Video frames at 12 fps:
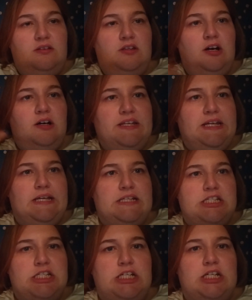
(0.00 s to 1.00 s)

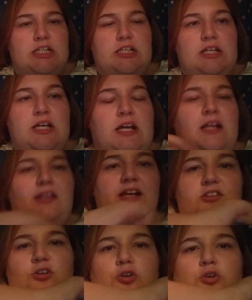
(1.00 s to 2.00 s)
Non-itchy and like the